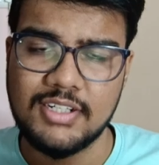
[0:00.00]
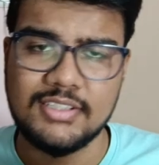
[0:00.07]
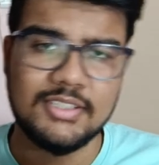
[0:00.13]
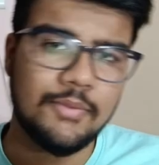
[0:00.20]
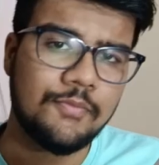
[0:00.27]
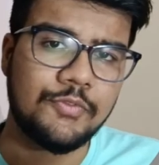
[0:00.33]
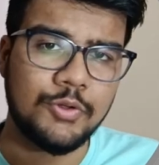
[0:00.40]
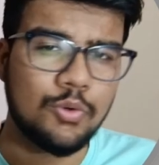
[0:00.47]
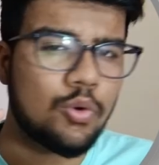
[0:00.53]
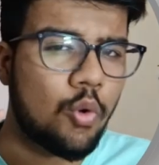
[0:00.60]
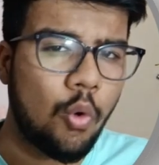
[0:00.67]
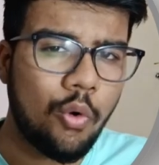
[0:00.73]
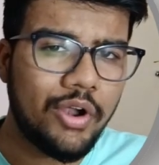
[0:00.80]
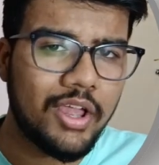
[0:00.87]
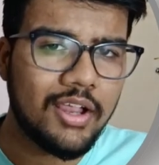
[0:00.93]
read some few
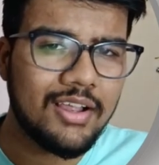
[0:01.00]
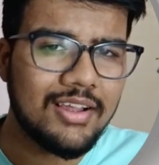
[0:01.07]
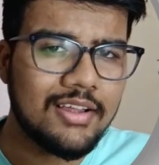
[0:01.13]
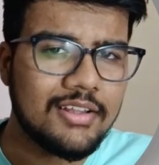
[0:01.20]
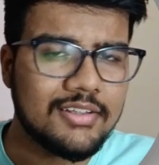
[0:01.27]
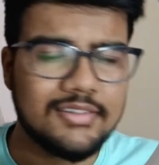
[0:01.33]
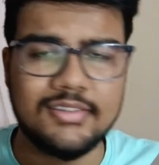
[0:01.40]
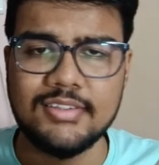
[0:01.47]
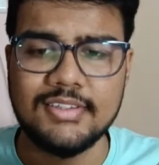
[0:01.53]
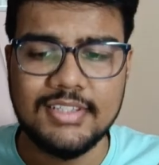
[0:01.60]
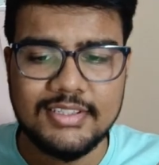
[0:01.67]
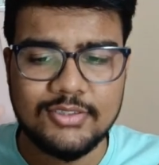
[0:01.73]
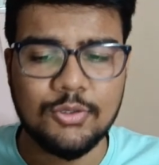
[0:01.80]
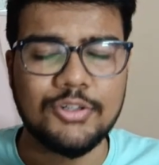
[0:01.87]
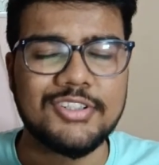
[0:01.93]
coding,
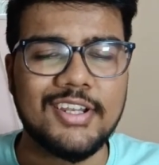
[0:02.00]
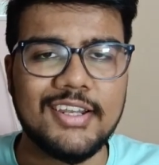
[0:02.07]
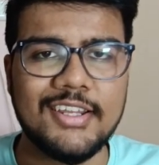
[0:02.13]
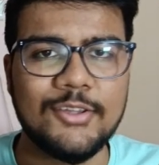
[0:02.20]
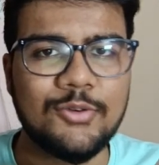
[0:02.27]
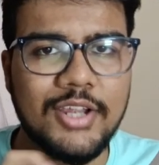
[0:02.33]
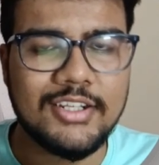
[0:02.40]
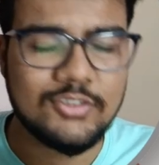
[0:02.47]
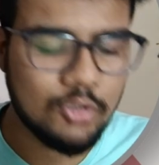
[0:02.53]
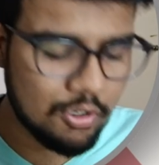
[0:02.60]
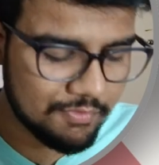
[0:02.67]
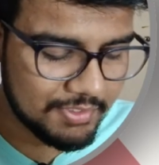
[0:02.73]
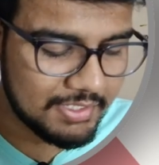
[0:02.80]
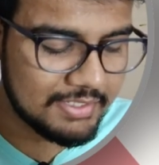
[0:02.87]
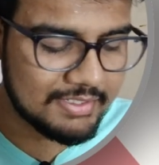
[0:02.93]
this question you can
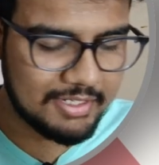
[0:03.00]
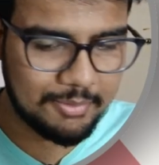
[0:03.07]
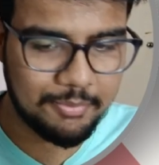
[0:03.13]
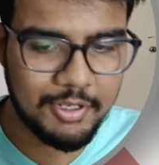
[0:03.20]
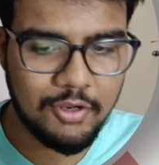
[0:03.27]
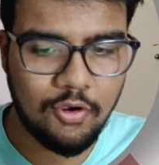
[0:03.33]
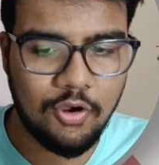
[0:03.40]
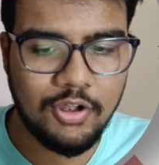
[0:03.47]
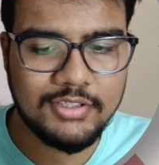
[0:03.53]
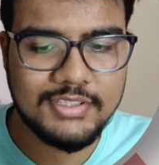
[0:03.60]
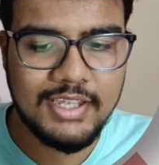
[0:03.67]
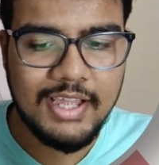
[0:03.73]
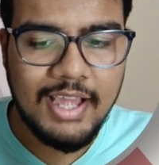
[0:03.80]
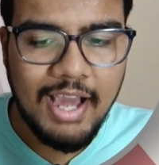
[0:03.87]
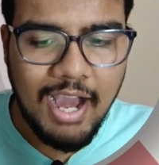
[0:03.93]
solve easily,
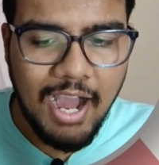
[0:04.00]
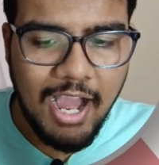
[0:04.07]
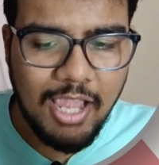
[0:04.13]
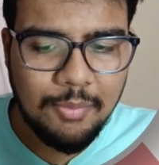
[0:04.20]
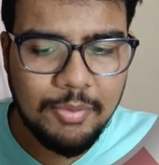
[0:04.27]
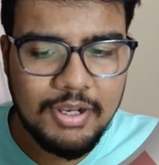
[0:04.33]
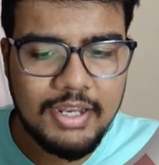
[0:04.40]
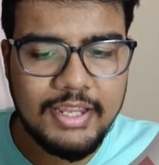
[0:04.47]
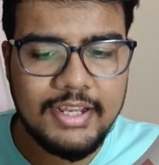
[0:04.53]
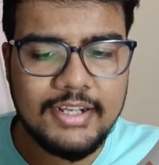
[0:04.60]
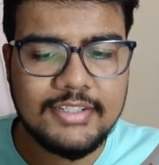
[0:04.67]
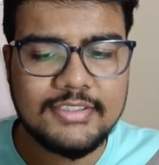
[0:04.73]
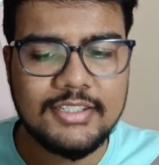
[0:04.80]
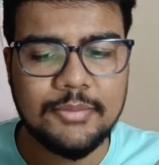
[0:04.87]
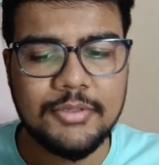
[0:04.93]
because hyperlink
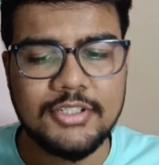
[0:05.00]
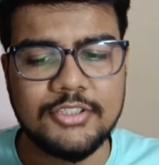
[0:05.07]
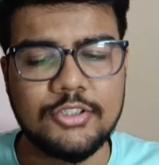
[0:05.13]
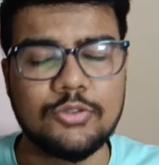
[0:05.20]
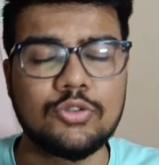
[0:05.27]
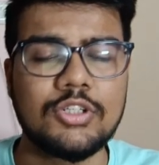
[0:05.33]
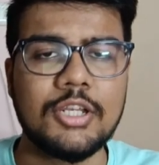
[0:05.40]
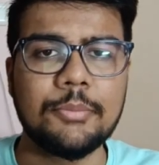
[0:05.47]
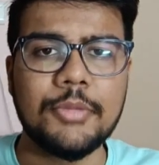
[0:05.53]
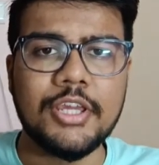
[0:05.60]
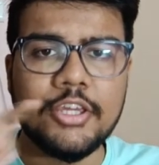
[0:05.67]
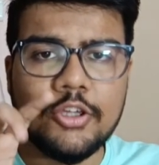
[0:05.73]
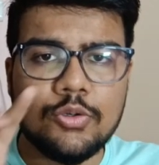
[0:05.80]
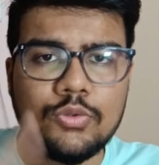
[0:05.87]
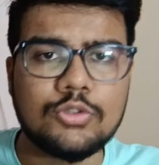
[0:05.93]
concept is usually
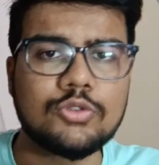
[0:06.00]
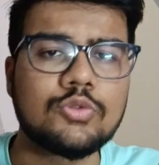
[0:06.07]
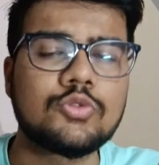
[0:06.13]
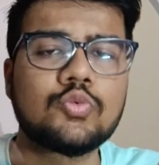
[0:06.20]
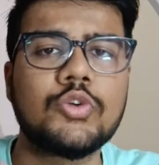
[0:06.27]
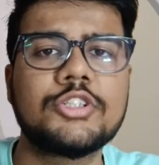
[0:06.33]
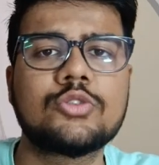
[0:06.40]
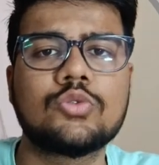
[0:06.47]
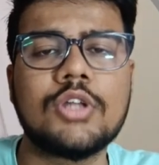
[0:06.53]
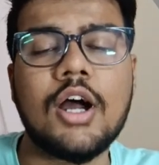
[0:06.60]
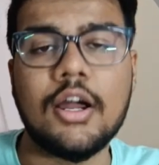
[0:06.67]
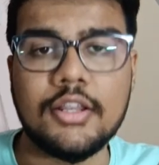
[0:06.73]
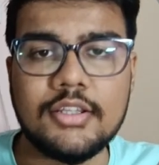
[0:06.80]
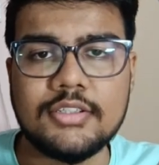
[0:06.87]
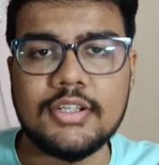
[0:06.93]
being used to switch to
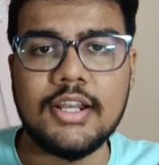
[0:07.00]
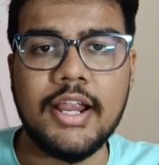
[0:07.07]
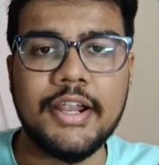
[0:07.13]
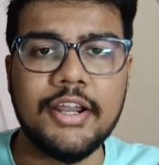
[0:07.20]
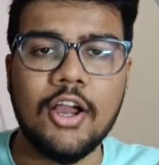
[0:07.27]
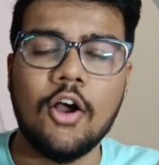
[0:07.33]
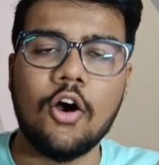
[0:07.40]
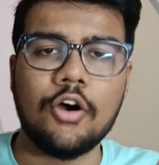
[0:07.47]
the another slide,